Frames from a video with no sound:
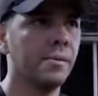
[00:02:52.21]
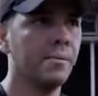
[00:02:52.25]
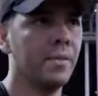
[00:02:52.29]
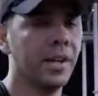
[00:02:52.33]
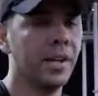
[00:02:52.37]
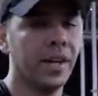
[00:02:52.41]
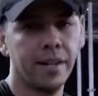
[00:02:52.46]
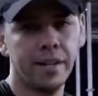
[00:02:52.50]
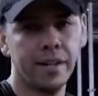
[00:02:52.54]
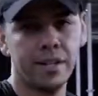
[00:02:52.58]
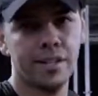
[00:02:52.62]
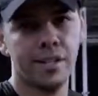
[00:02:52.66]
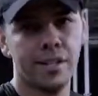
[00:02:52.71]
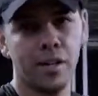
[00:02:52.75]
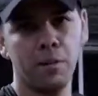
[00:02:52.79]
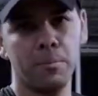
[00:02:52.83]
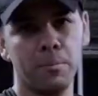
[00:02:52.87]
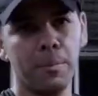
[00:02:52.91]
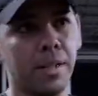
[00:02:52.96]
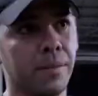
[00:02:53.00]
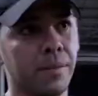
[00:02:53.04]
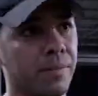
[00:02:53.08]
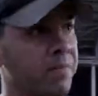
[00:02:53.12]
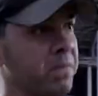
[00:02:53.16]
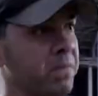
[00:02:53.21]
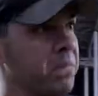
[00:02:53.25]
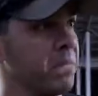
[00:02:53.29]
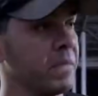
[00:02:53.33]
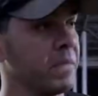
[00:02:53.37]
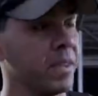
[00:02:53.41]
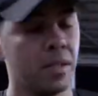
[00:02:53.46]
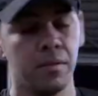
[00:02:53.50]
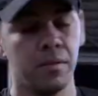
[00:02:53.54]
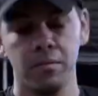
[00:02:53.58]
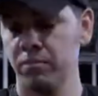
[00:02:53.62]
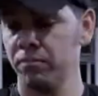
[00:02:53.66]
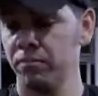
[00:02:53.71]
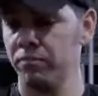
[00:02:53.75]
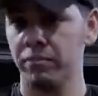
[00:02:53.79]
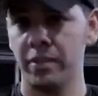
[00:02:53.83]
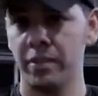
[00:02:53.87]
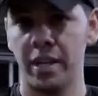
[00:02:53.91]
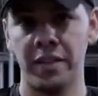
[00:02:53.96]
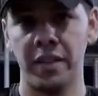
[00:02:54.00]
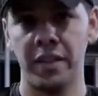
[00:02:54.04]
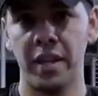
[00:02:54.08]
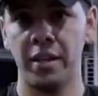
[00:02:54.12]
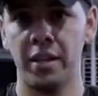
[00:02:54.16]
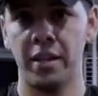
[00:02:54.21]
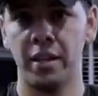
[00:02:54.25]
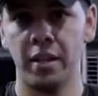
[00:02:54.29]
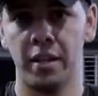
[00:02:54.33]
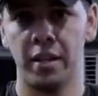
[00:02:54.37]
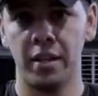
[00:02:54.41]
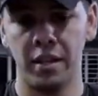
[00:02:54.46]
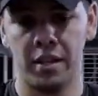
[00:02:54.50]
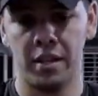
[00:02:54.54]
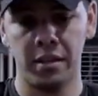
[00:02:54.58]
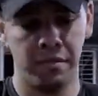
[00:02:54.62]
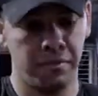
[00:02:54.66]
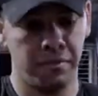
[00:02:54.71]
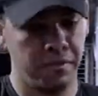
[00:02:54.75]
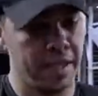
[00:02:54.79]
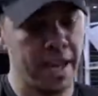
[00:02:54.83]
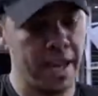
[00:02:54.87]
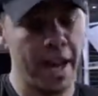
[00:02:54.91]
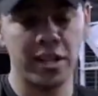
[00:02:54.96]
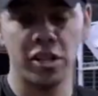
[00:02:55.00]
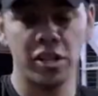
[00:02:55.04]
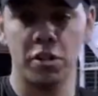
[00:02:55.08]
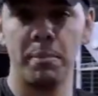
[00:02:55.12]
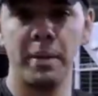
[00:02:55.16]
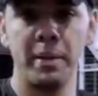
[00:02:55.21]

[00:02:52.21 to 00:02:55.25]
They're gonna tell me, and then the action